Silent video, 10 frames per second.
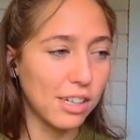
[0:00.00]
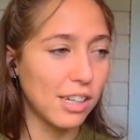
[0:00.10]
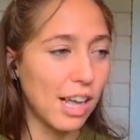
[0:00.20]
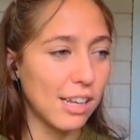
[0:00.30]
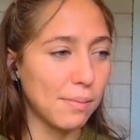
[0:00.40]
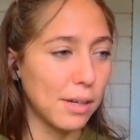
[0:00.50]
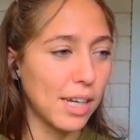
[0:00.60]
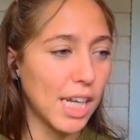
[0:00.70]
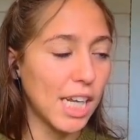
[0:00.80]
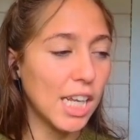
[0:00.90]
last
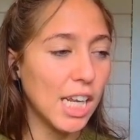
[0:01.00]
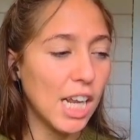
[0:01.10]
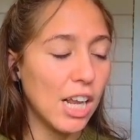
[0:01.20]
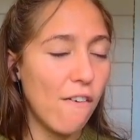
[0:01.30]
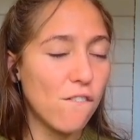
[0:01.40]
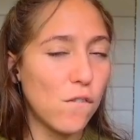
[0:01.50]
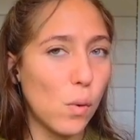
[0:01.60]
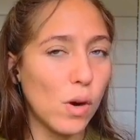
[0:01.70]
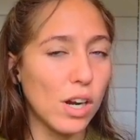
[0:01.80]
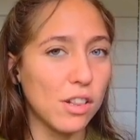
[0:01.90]
Monday
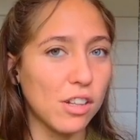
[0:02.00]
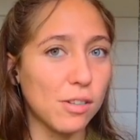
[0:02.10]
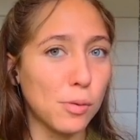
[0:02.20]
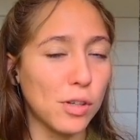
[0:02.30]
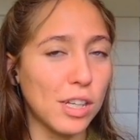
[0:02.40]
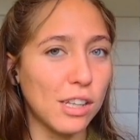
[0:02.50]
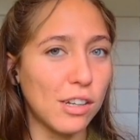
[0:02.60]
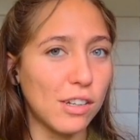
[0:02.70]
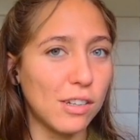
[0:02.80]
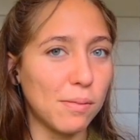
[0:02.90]
for the spooky
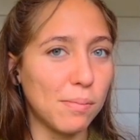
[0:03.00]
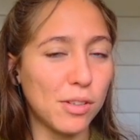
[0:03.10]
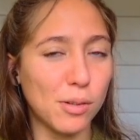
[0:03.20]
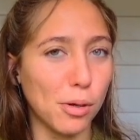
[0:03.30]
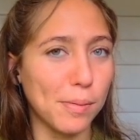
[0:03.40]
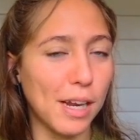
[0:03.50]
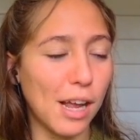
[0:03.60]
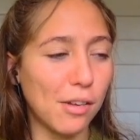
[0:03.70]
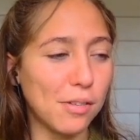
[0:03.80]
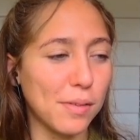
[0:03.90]
little suburban house with